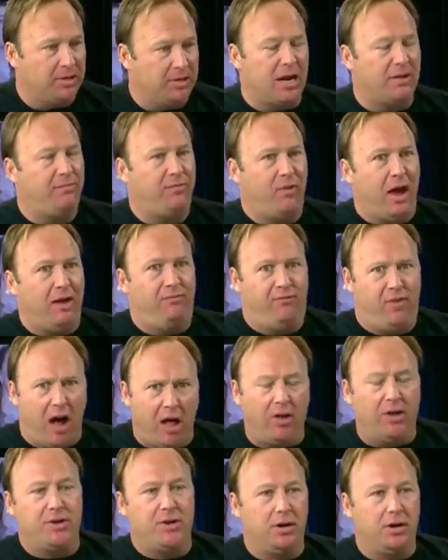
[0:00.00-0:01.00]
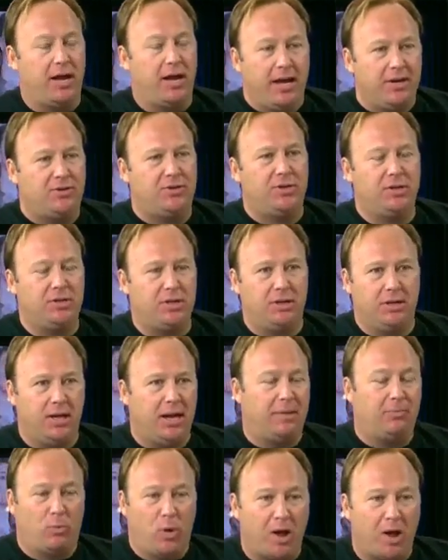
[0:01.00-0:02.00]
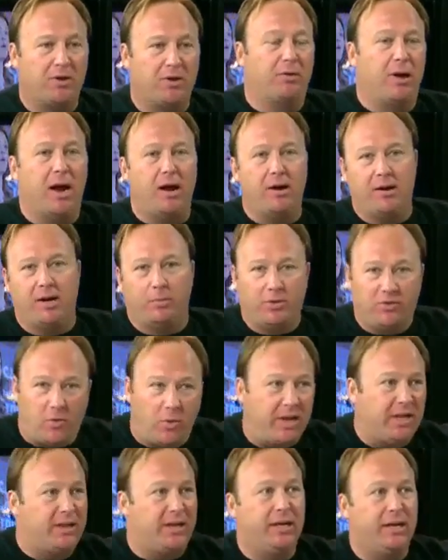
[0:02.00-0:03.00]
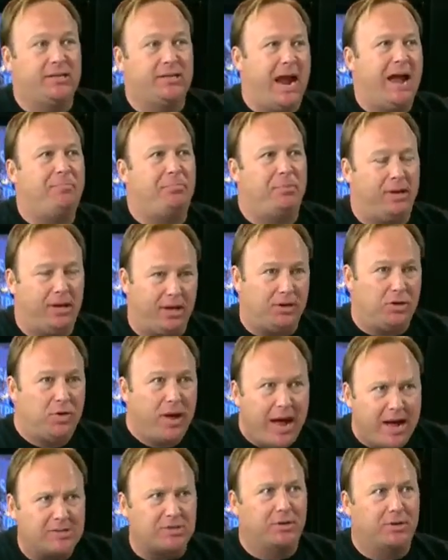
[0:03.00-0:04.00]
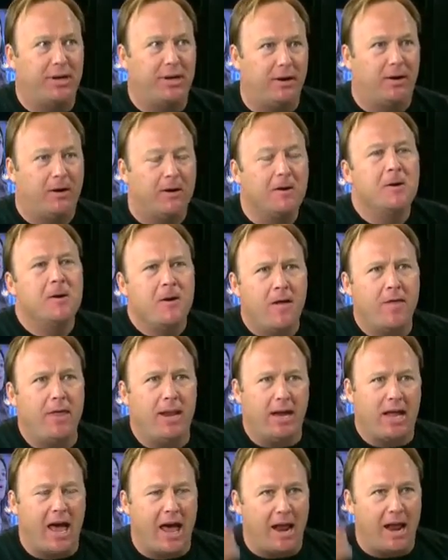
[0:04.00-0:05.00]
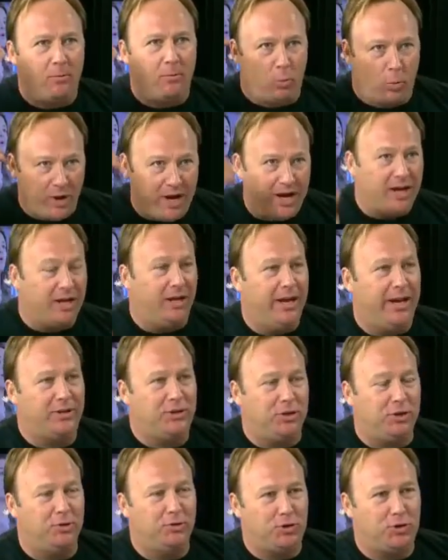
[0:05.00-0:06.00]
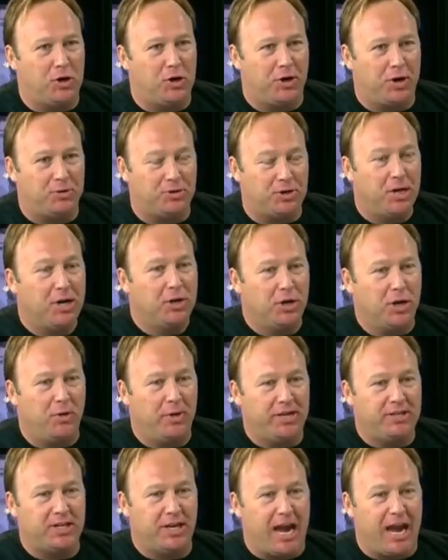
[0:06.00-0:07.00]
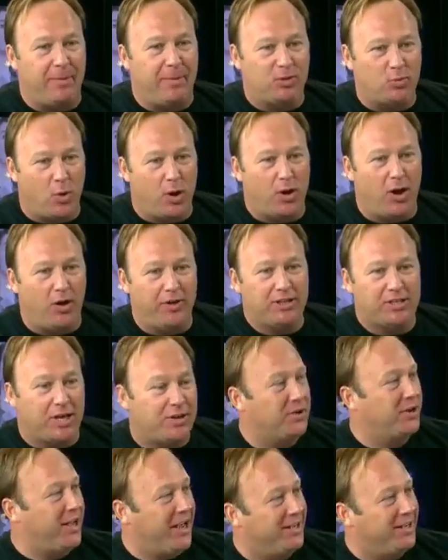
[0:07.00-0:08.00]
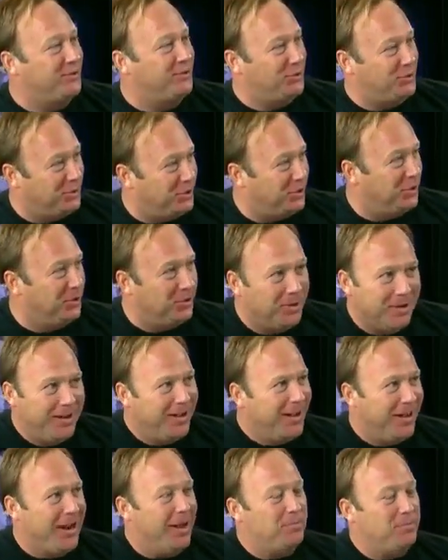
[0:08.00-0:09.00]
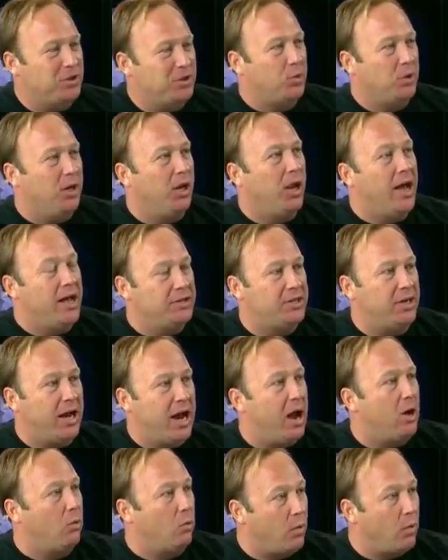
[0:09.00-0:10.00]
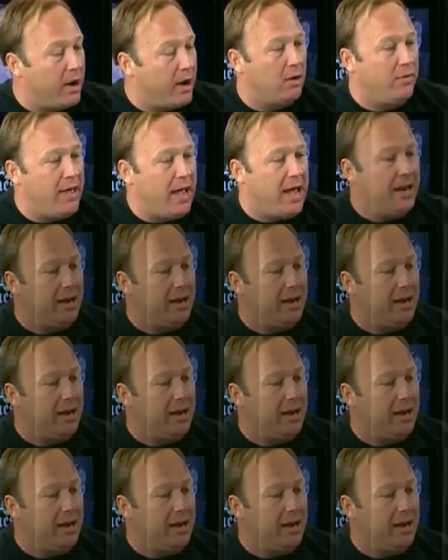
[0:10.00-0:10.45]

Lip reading: because I've followed your cases, and then I'm running around here with 20 things happening, and you guys are here. And then it kind of re-clicks. Joe goes, he's the guy that's won all these other cases too. And I'm just realizing how rare